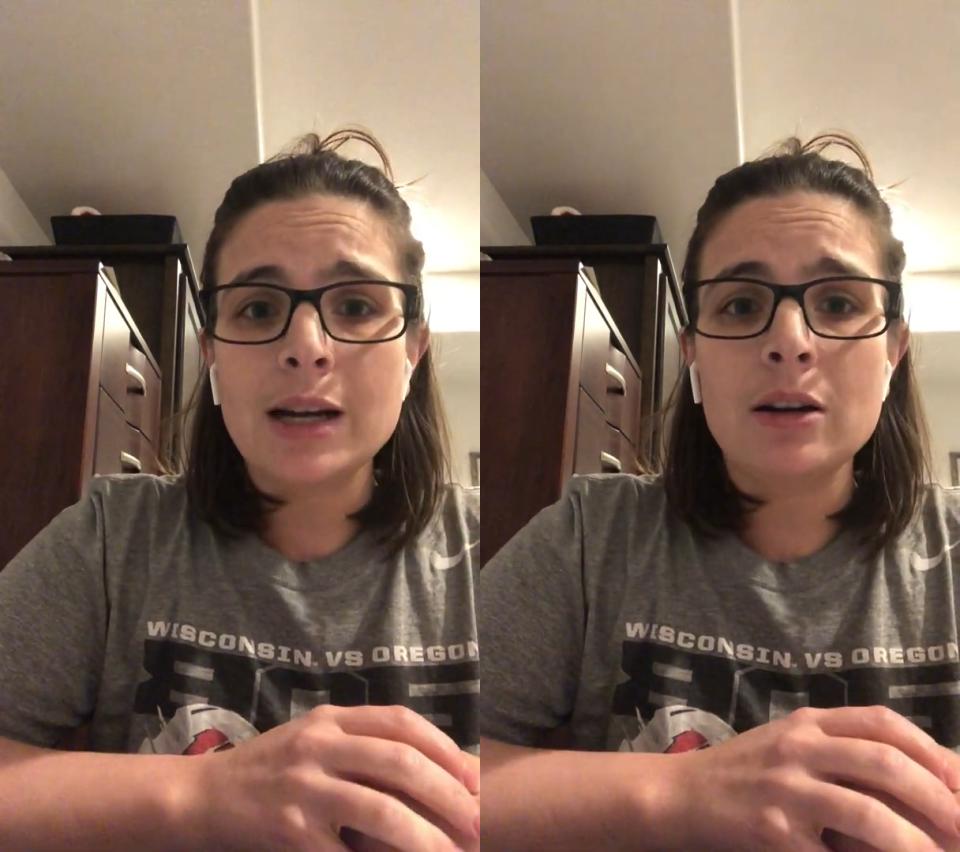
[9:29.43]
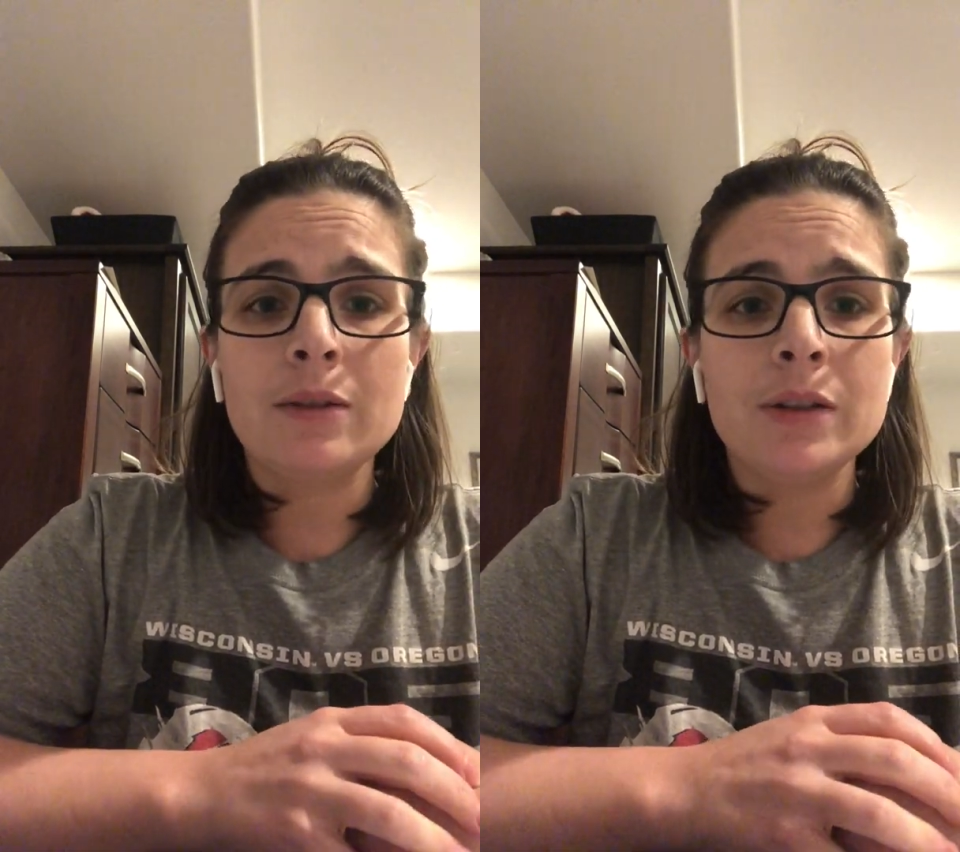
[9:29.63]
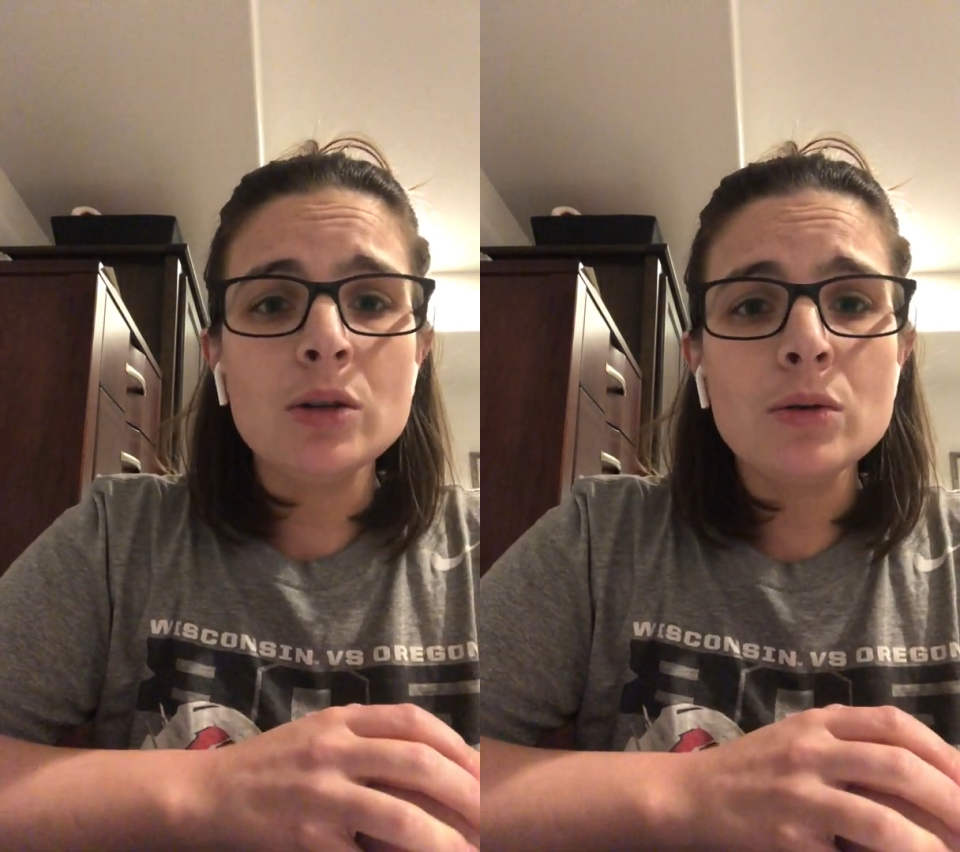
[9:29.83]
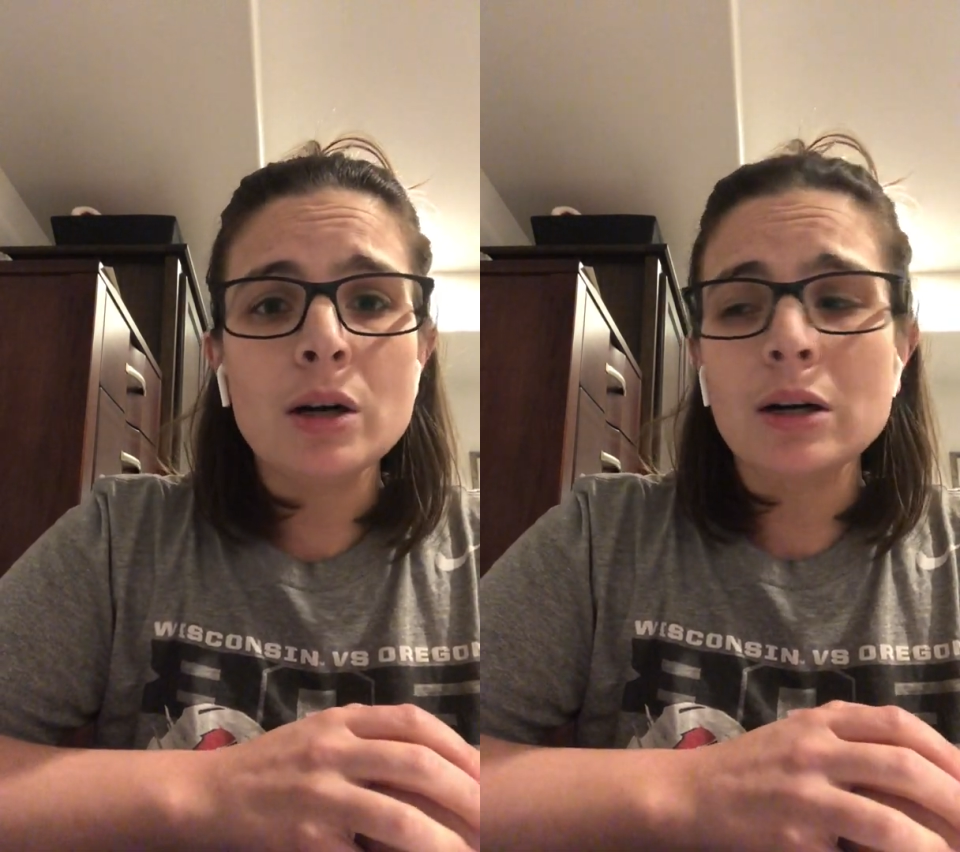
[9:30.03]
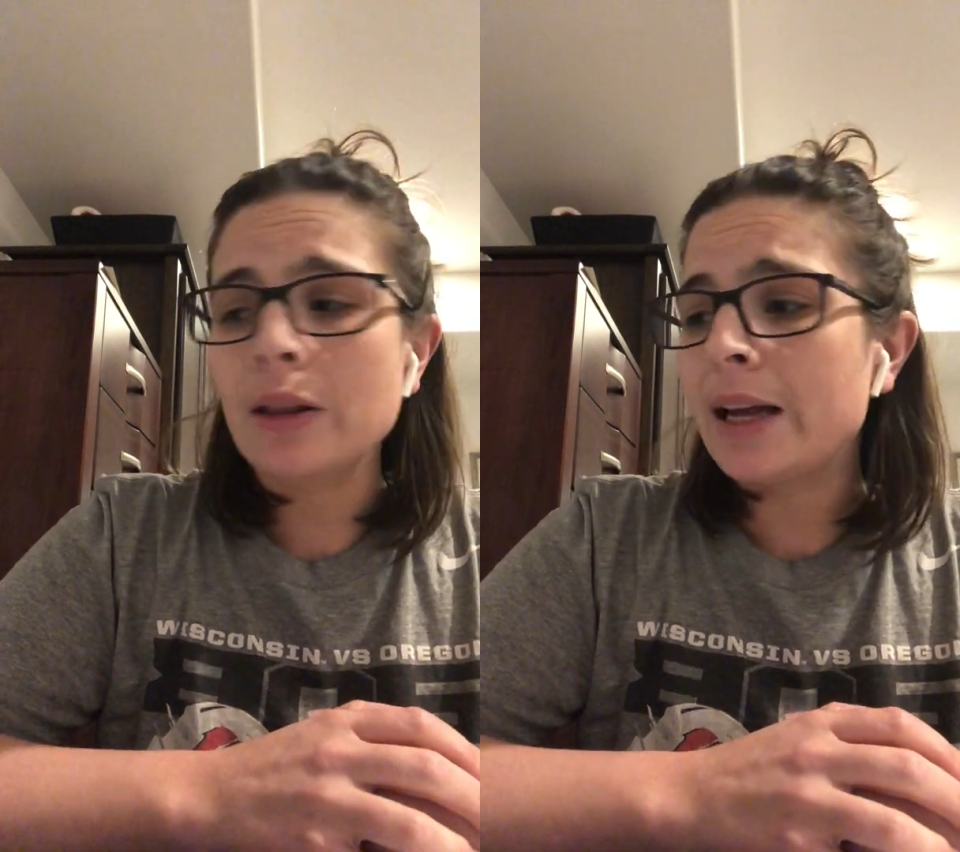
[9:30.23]
out, if you
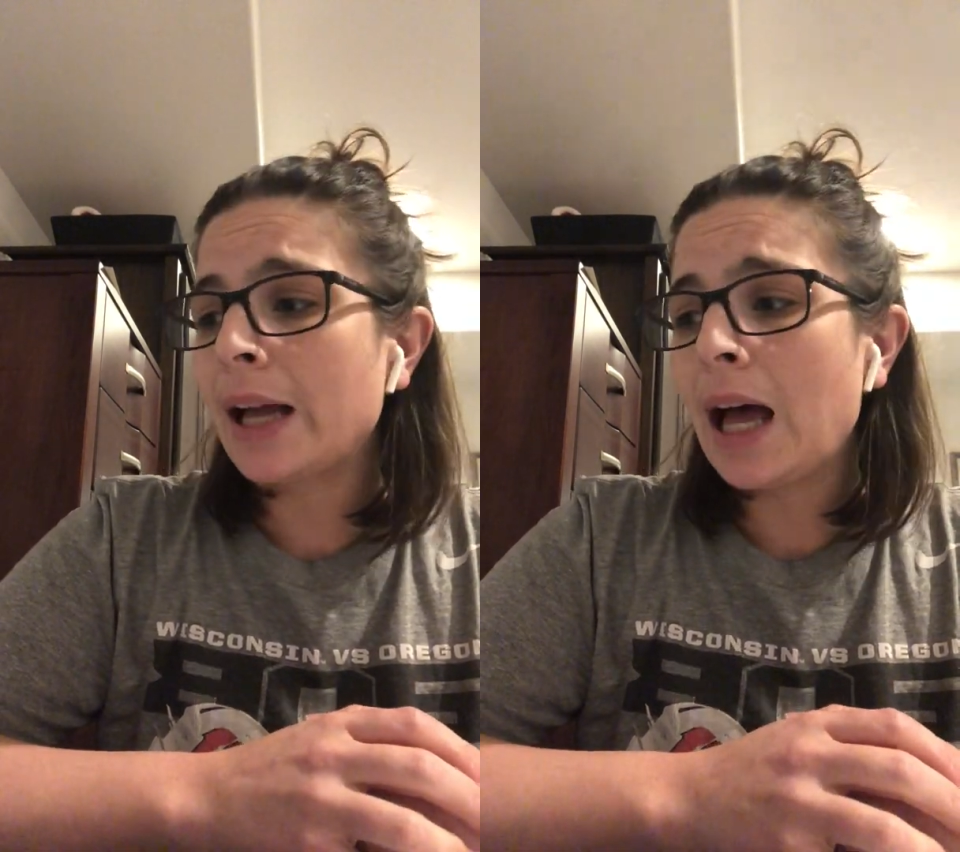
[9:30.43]
are like,